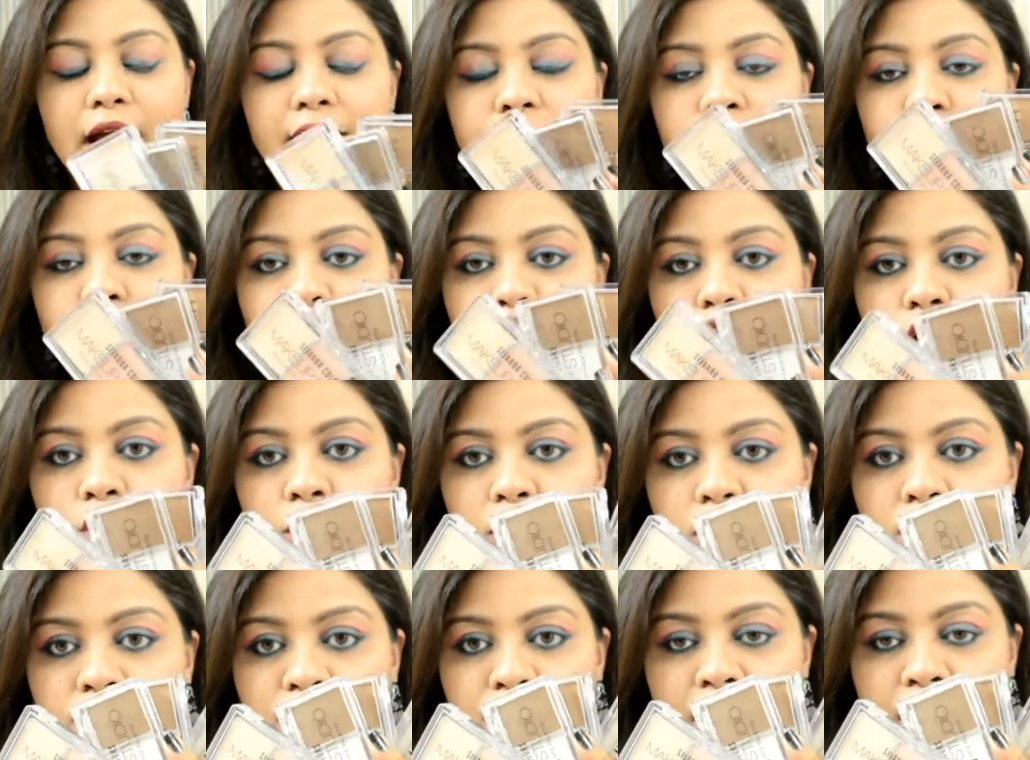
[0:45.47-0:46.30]
I have got
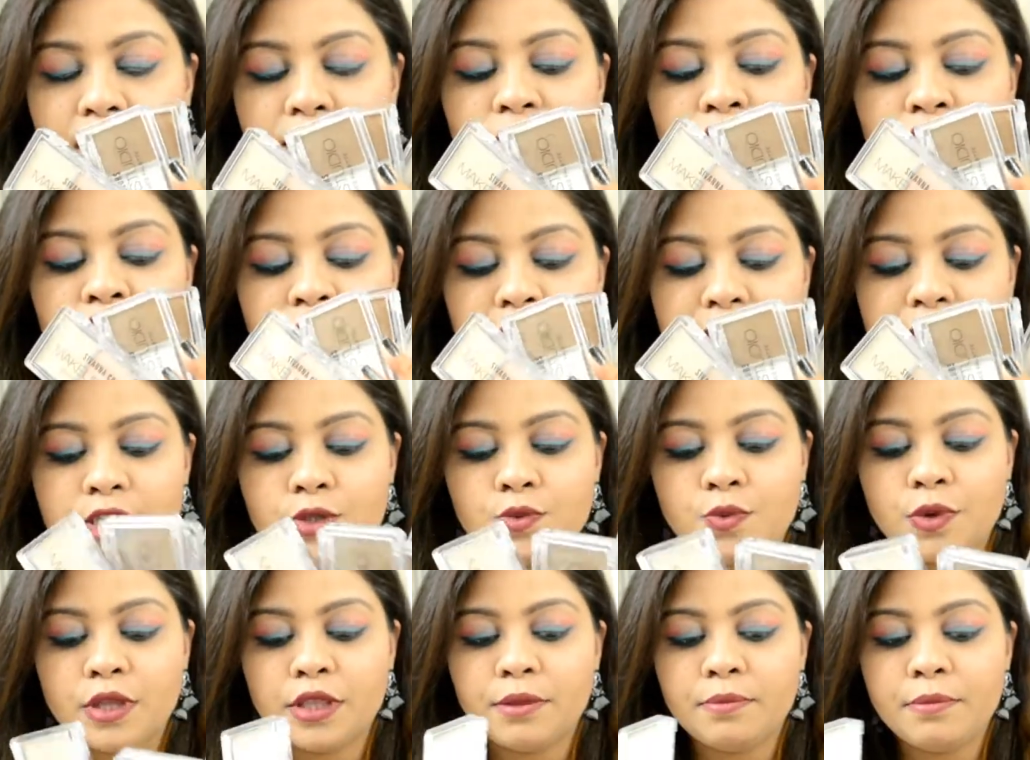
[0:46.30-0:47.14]
all the 5
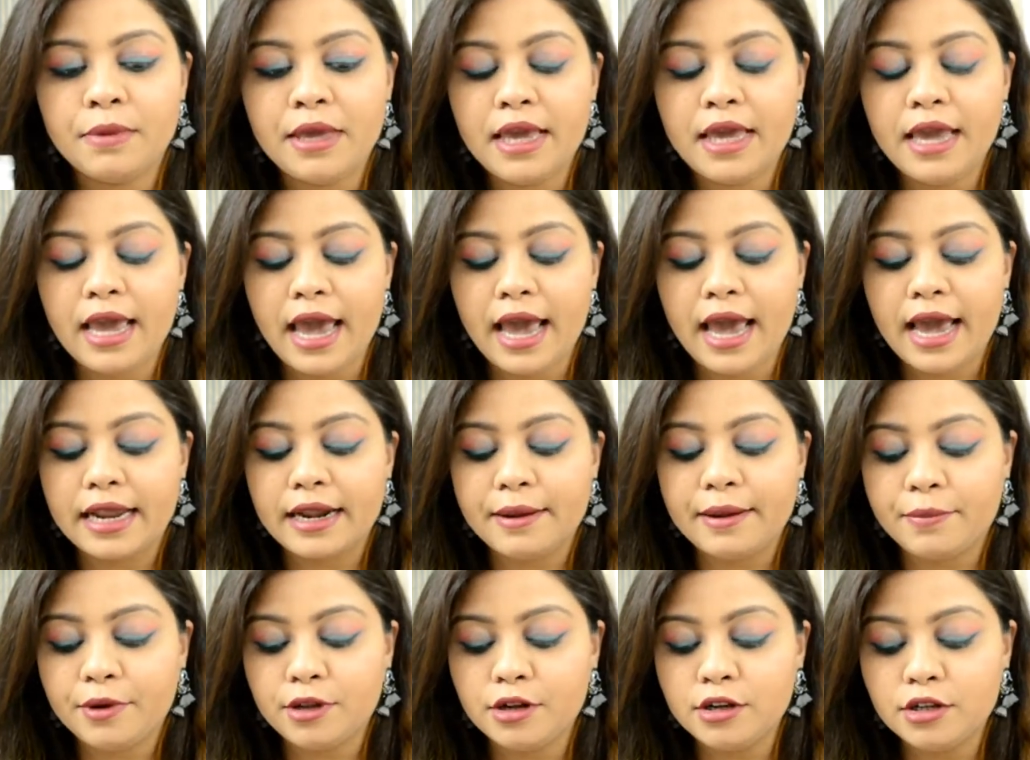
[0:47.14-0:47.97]
shades with me,
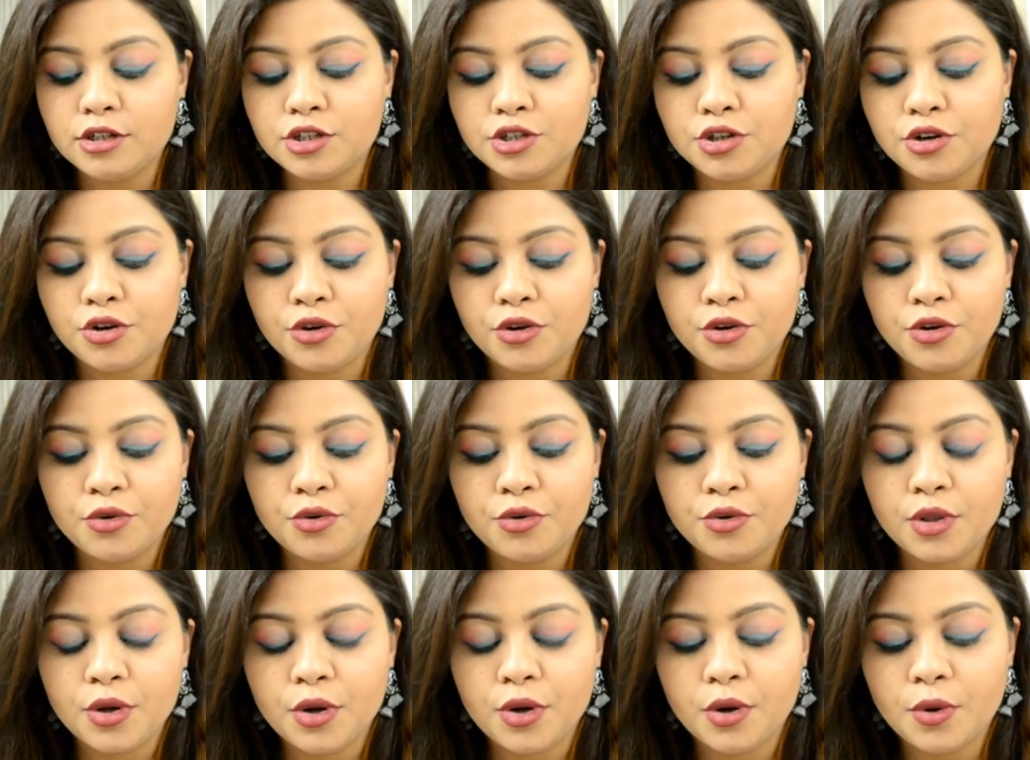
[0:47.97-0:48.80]
and I'm going to show
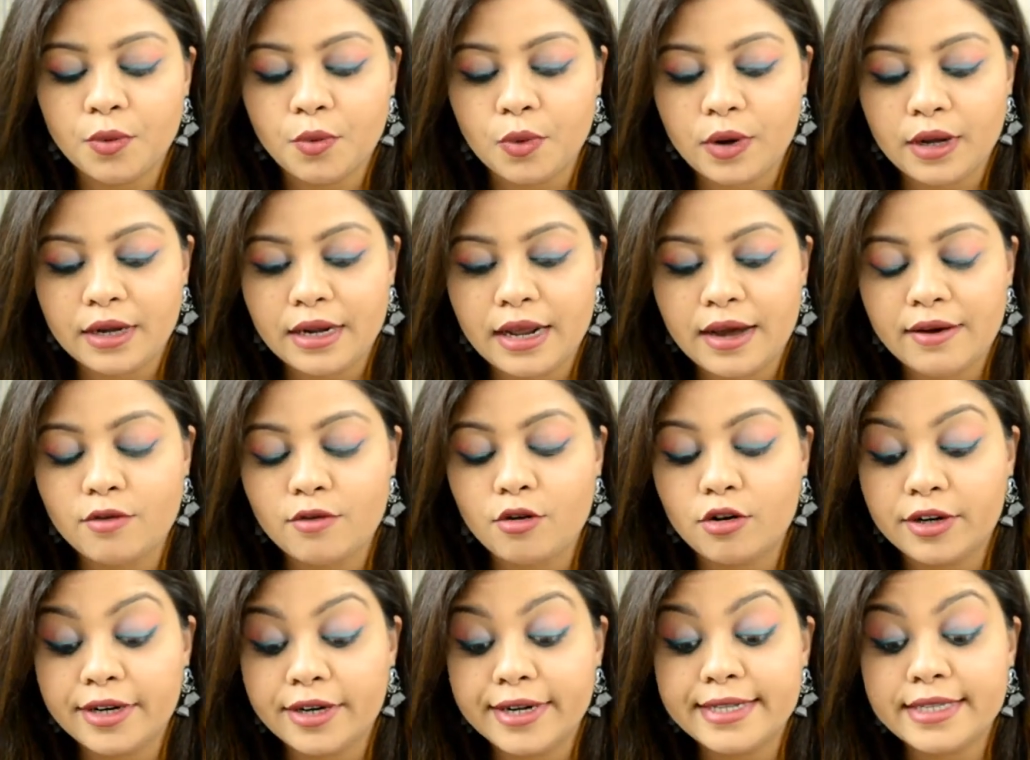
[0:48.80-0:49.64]
you the one I have
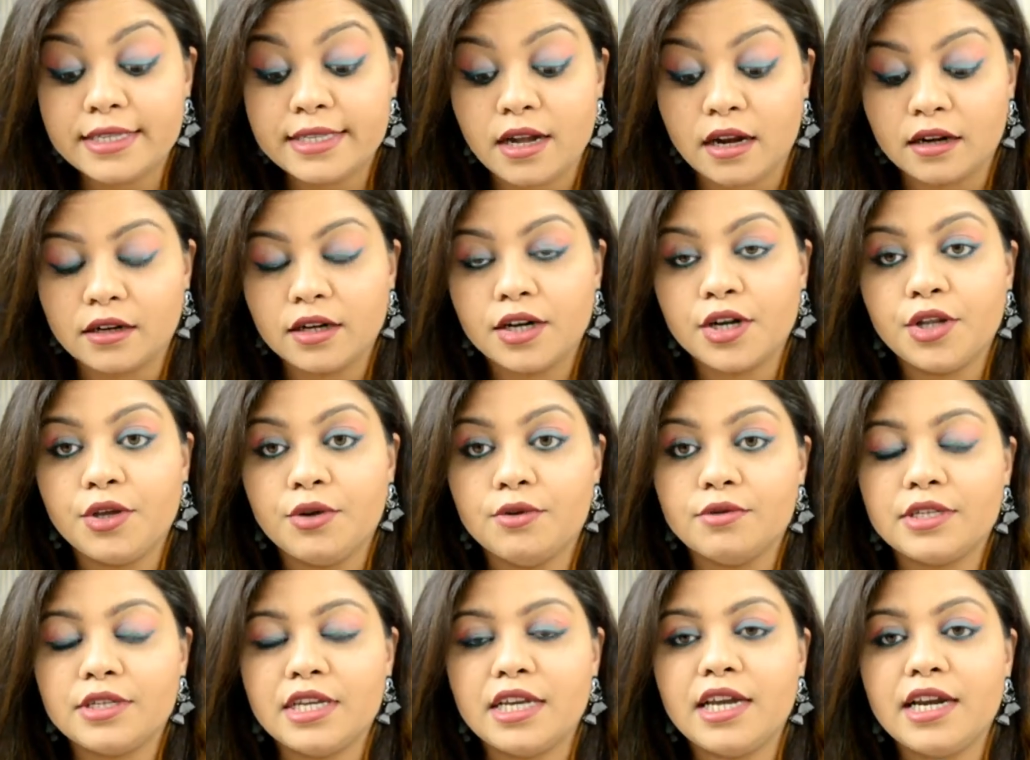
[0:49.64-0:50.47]
already started
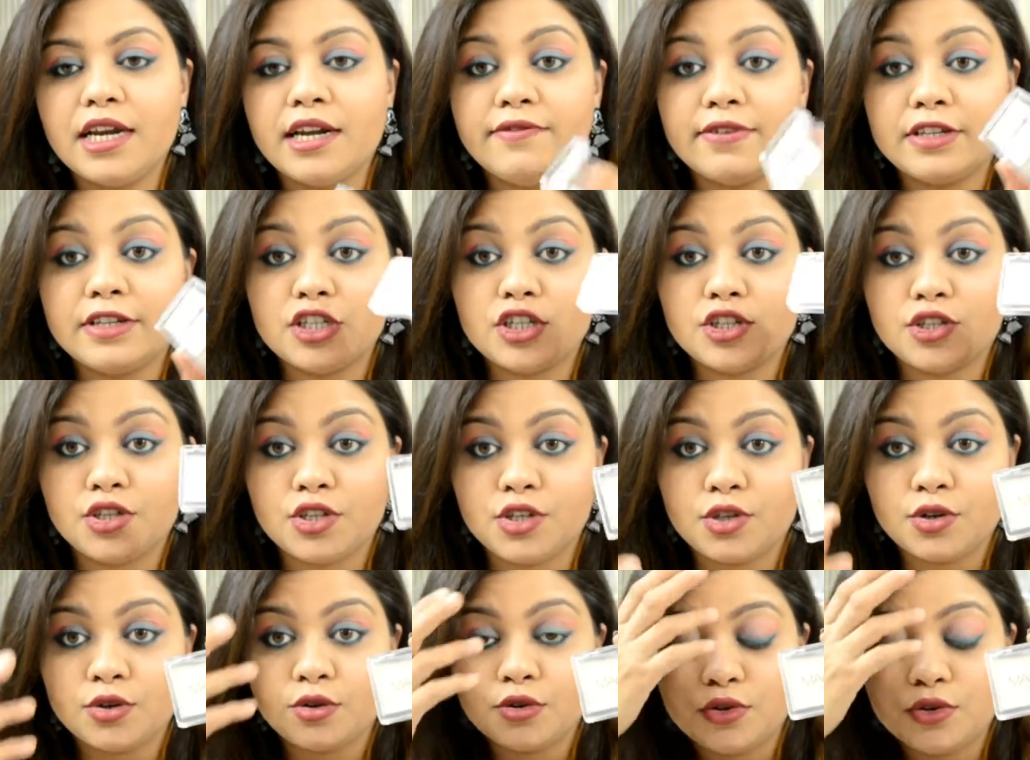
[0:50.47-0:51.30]
using it, which is
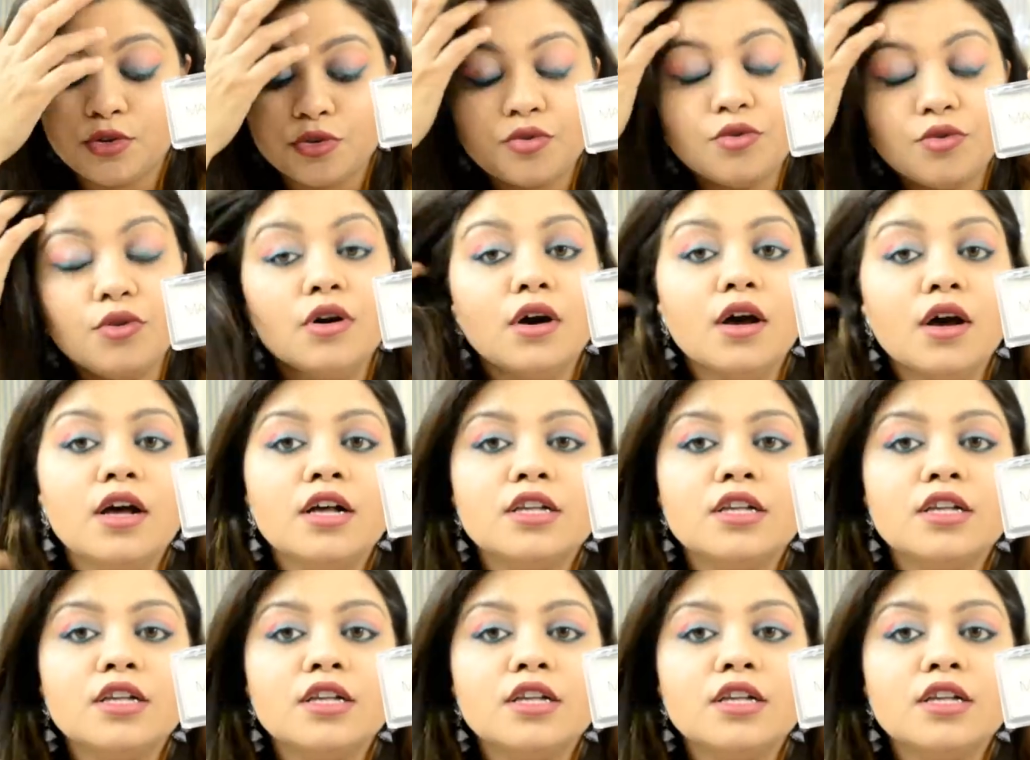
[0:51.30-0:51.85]
02.